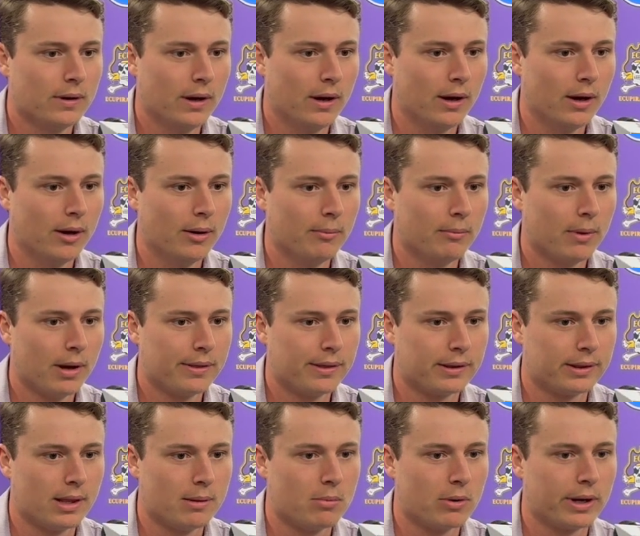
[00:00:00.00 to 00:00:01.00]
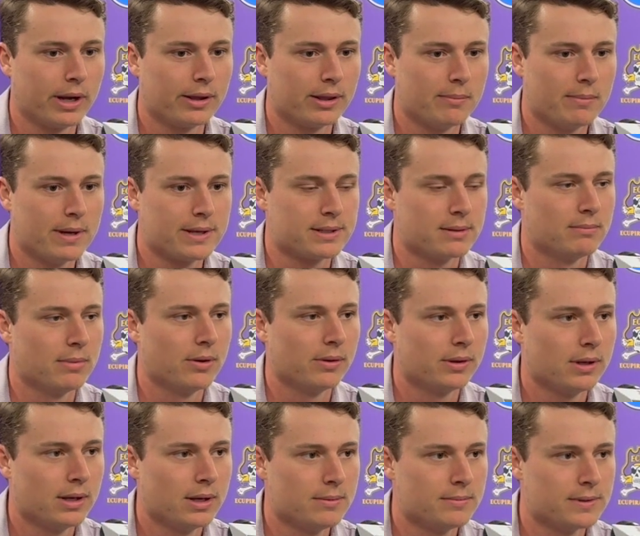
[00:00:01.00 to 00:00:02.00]
I think they bring out the best in both
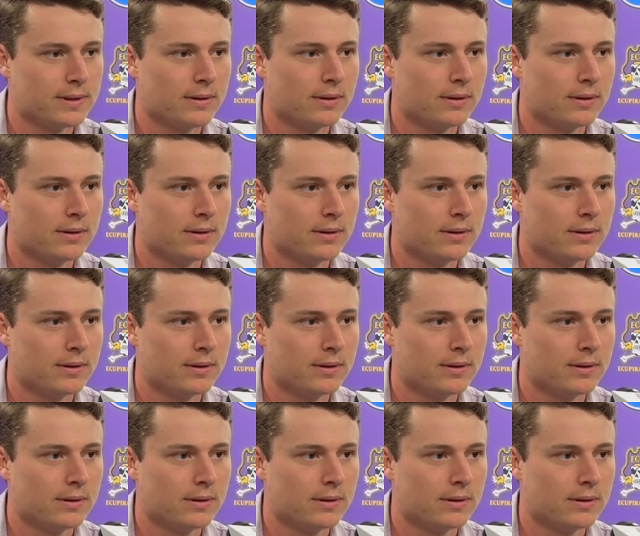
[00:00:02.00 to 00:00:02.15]
teams,